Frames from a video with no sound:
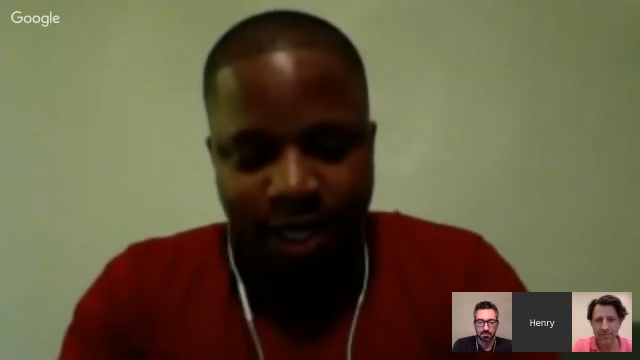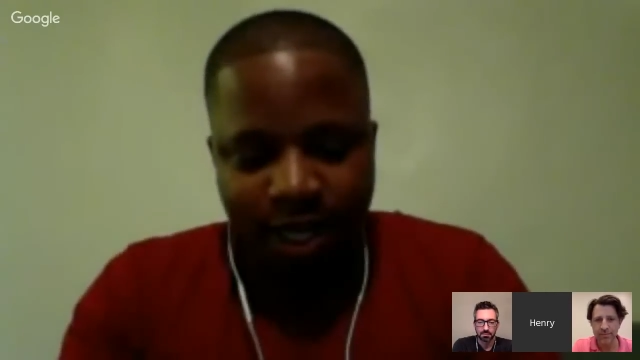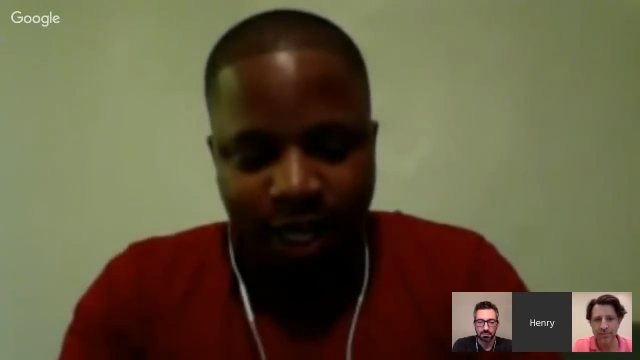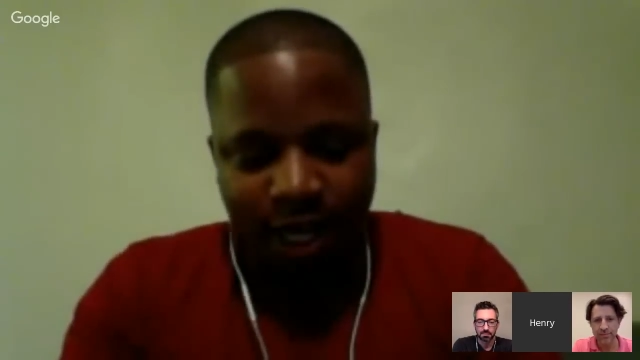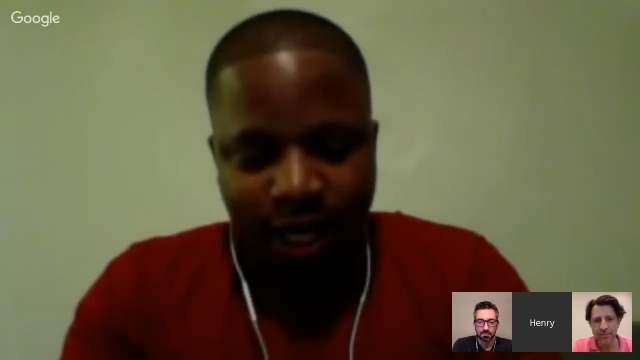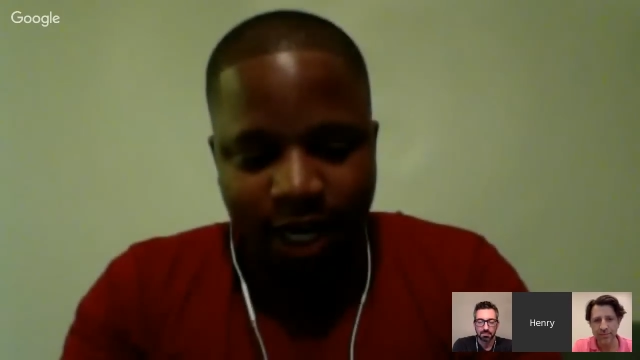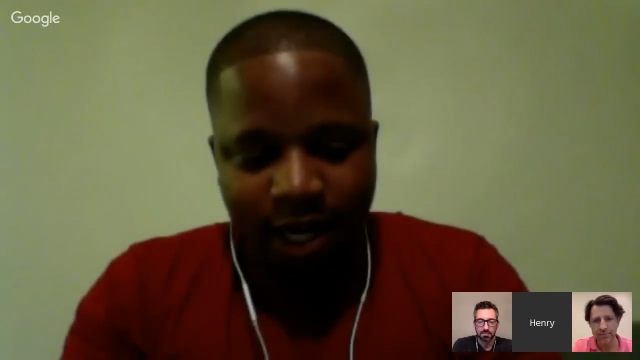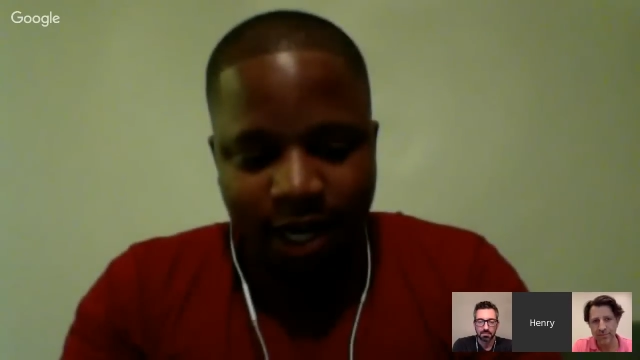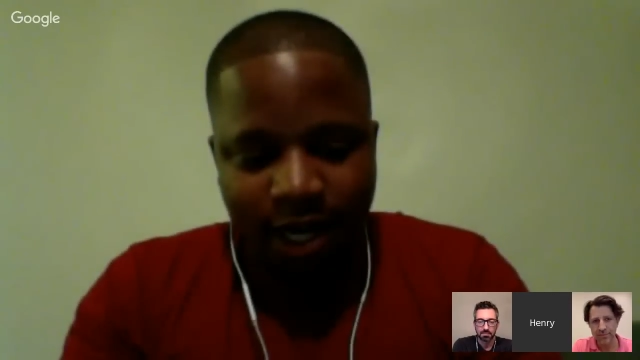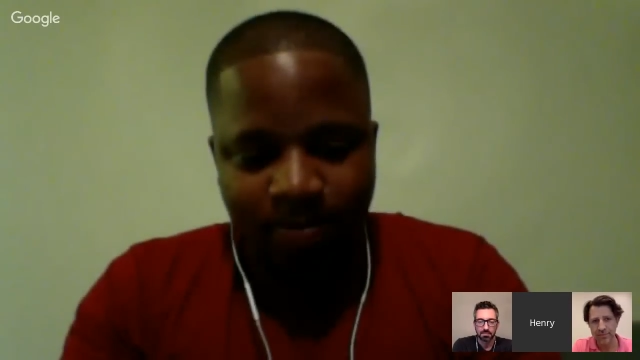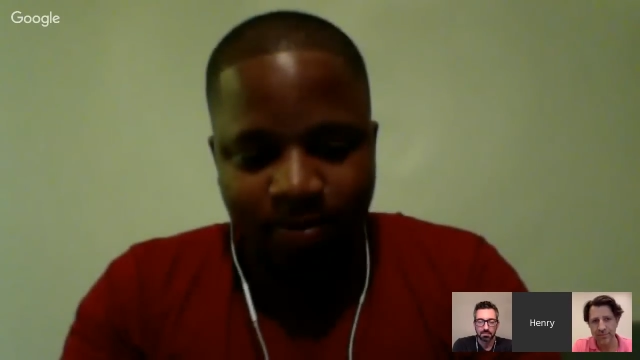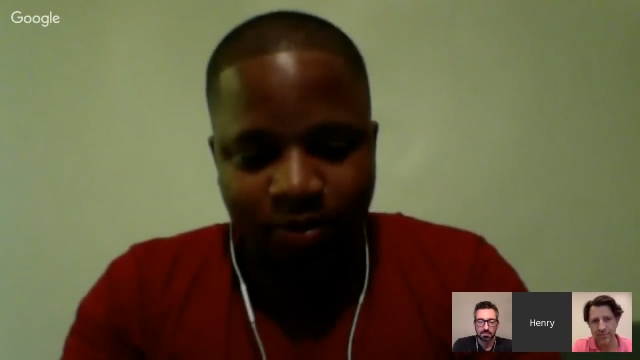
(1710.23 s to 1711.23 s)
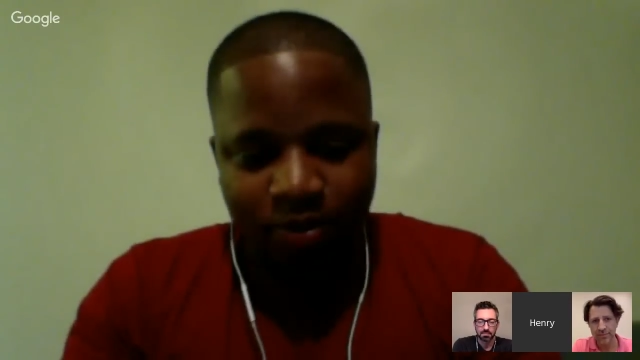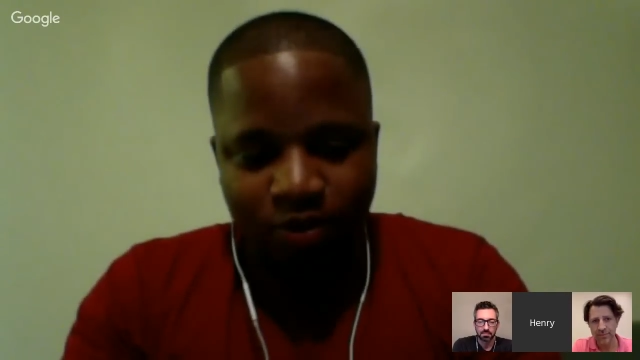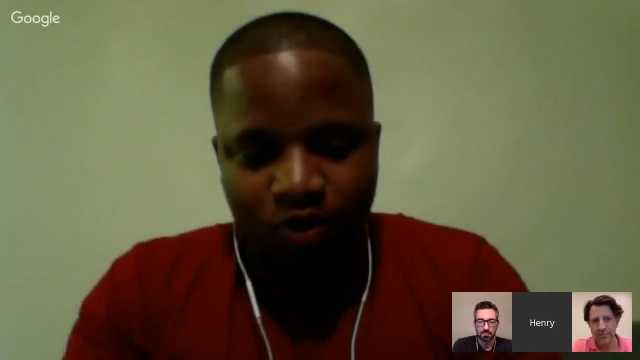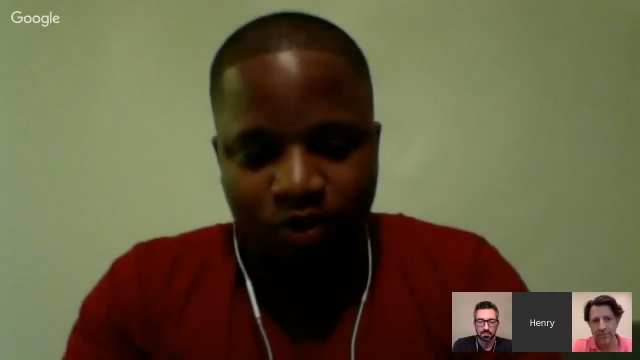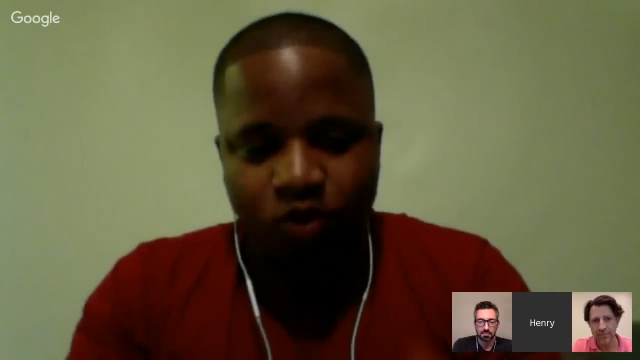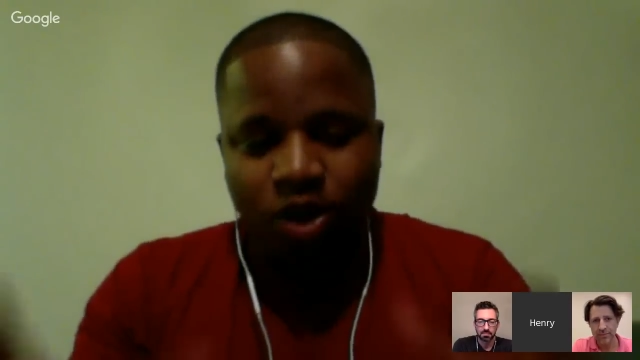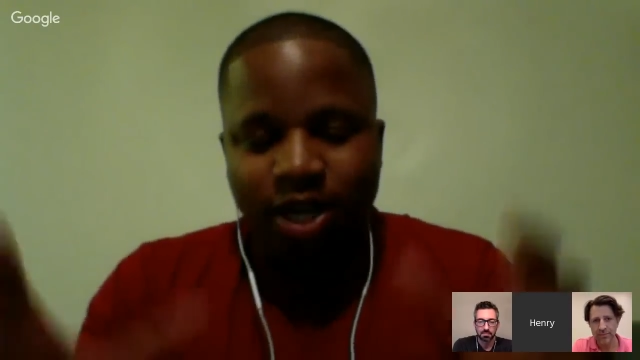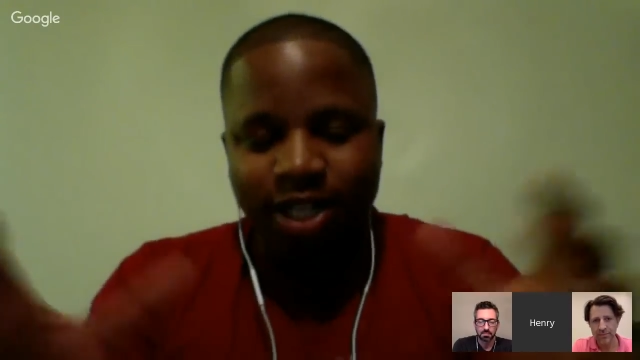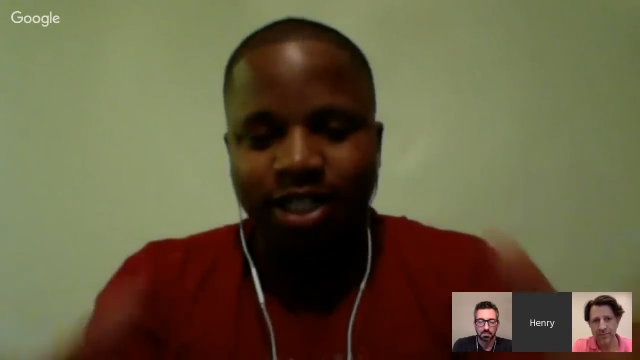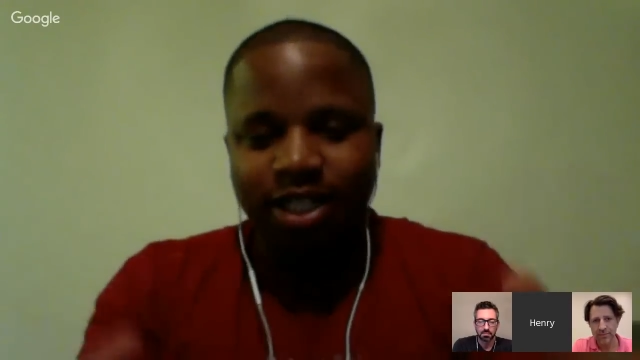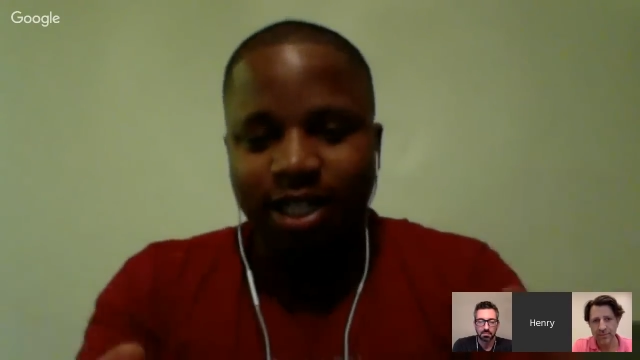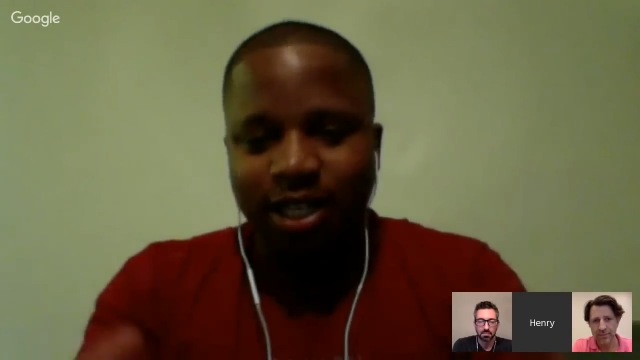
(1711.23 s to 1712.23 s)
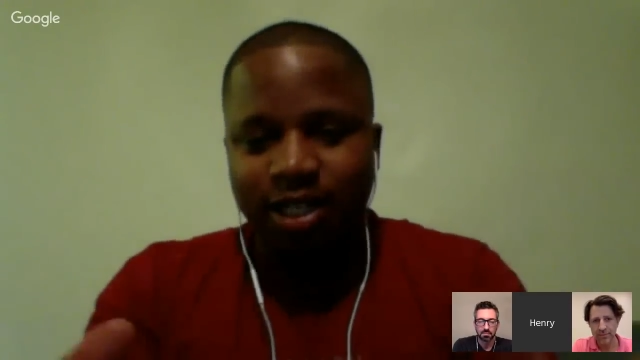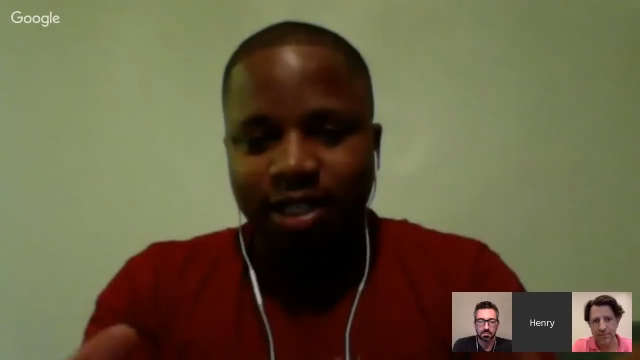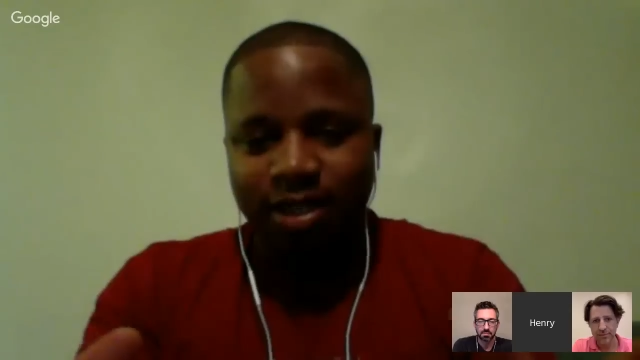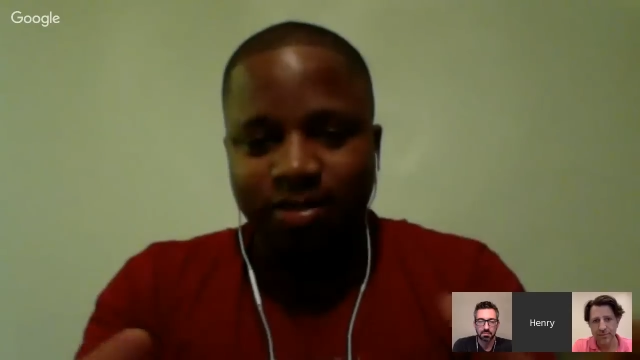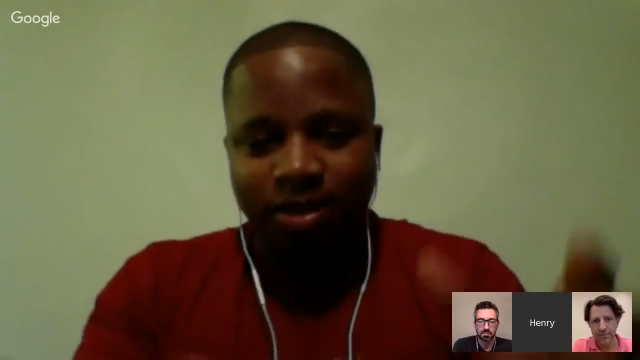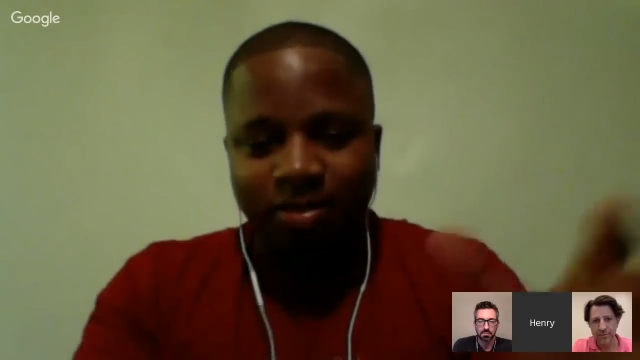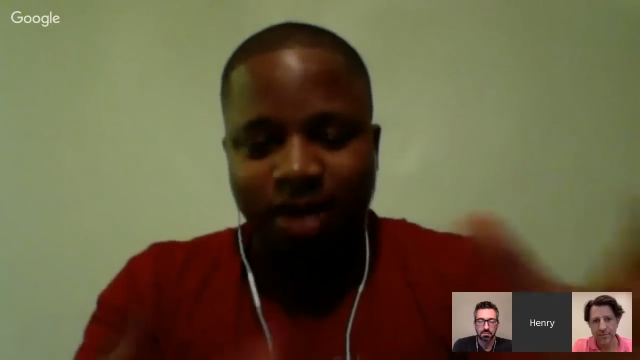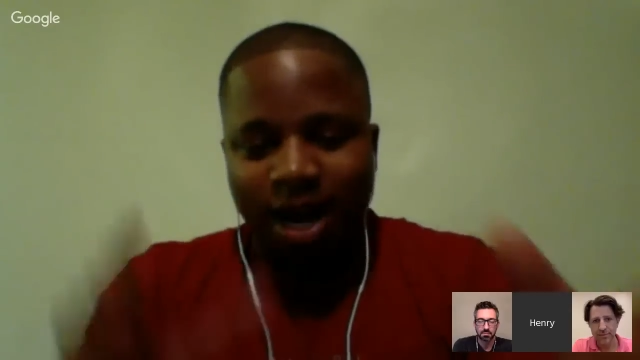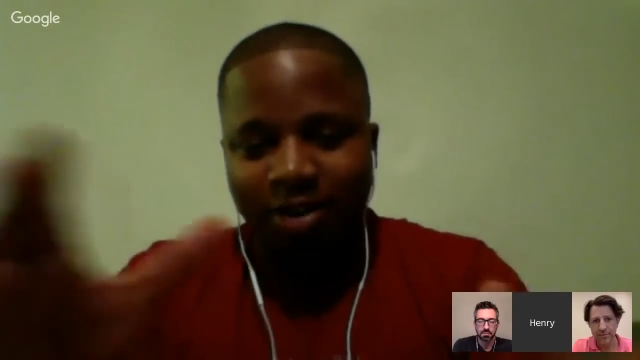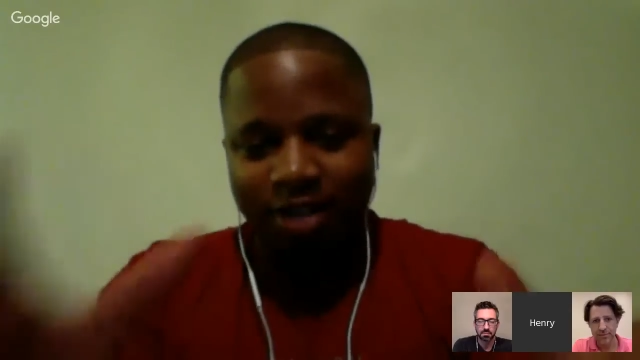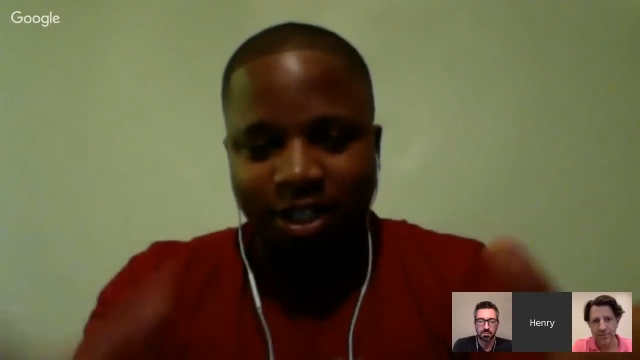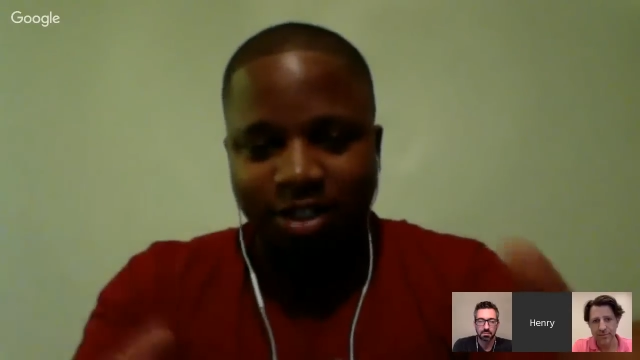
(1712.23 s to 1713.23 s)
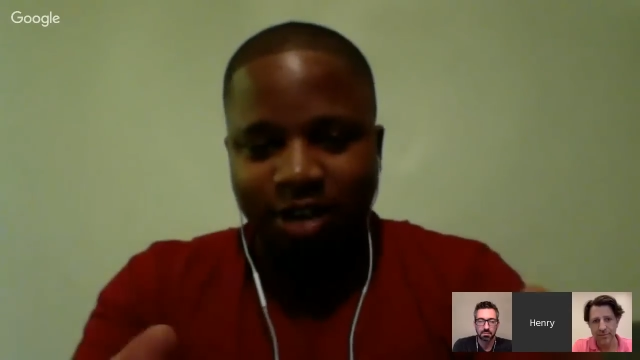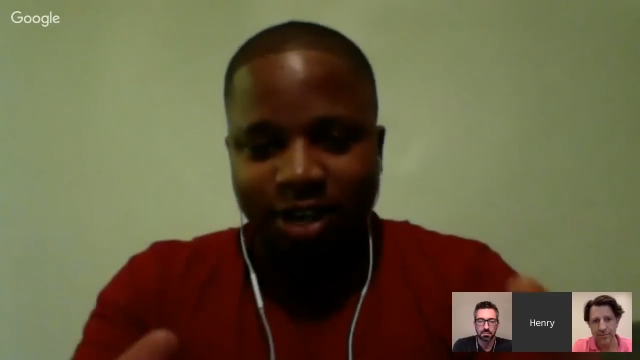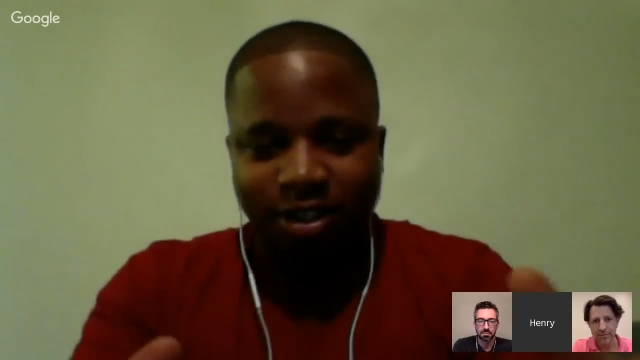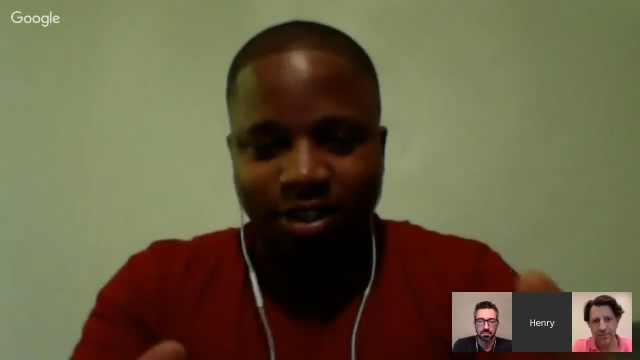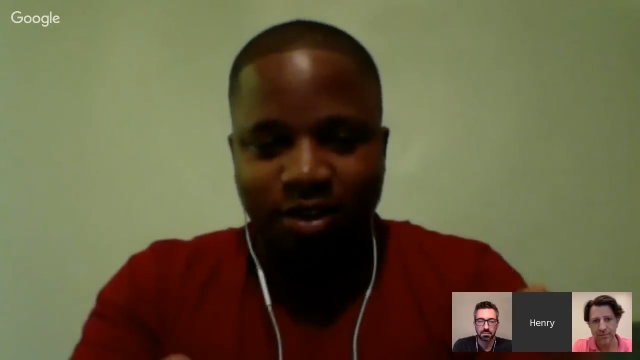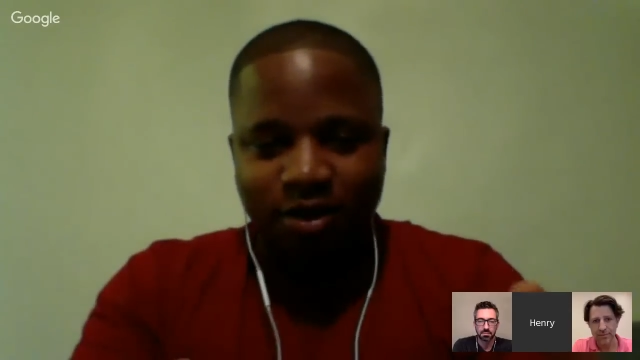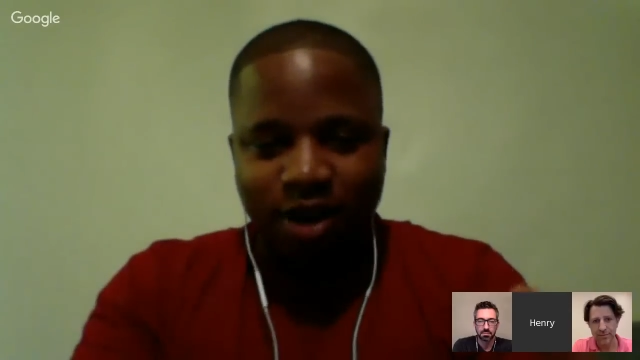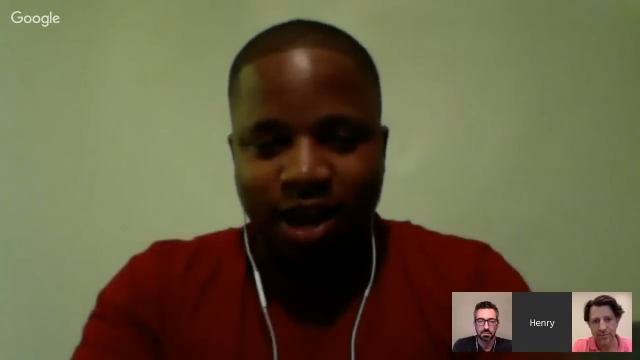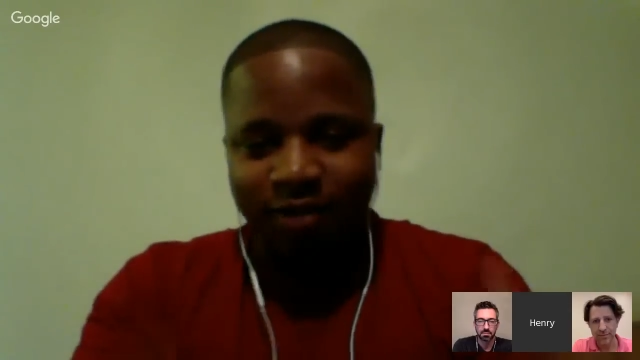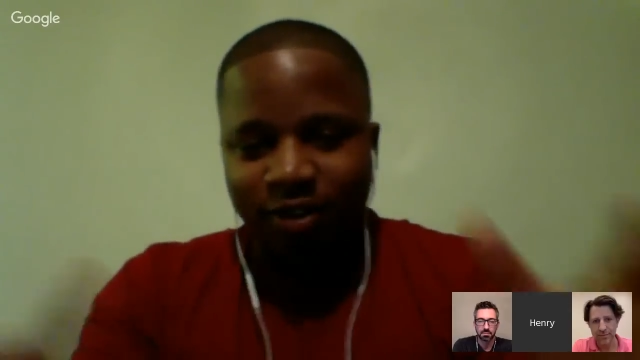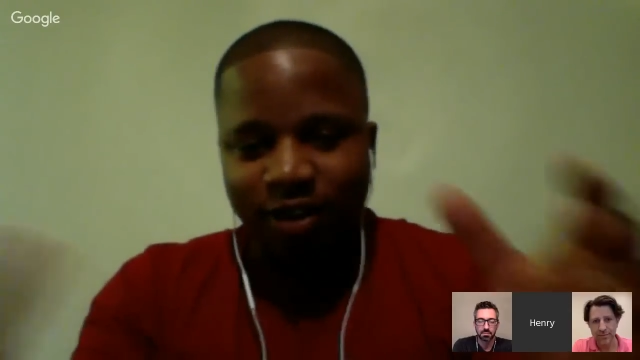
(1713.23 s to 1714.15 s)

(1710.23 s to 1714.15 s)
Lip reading: What is the model that you guys are going after?